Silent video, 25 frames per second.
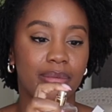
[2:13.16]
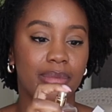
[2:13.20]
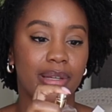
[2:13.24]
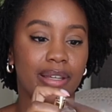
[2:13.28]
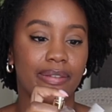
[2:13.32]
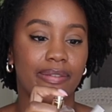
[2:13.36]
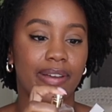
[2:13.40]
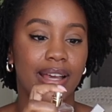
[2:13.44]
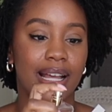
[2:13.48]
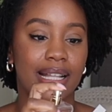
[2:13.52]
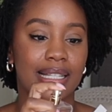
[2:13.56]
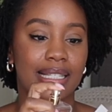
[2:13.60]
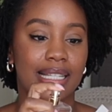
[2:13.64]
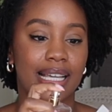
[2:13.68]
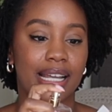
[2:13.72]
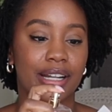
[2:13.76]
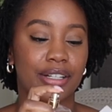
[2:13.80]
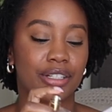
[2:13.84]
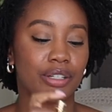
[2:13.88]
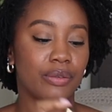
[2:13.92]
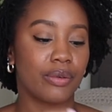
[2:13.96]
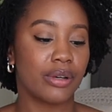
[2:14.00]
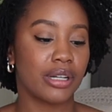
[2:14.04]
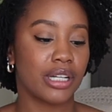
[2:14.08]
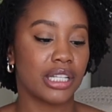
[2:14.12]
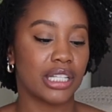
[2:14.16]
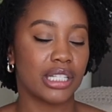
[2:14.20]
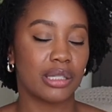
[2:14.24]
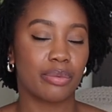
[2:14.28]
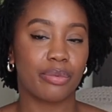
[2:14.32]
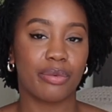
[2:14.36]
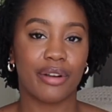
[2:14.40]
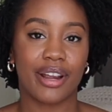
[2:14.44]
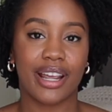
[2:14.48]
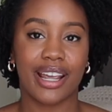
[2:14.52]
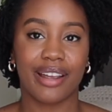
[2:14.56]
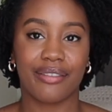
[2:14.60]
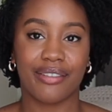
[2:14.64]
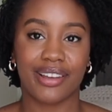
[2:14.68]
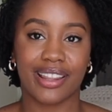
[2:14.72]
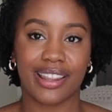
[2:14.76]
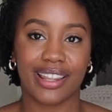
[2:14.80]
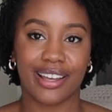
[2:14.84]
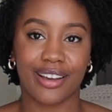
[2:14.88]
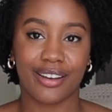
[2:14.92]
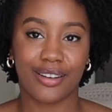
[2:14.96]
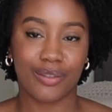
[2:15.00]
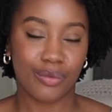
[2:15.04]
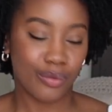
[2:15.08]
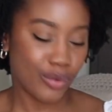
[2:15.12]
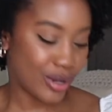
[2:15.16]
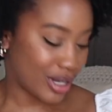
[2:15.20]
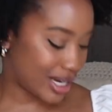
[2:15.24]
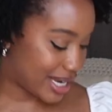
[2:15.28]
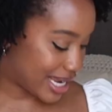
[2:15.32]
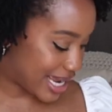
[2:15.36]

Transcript: to be fancy. I just don't want to spray everything on one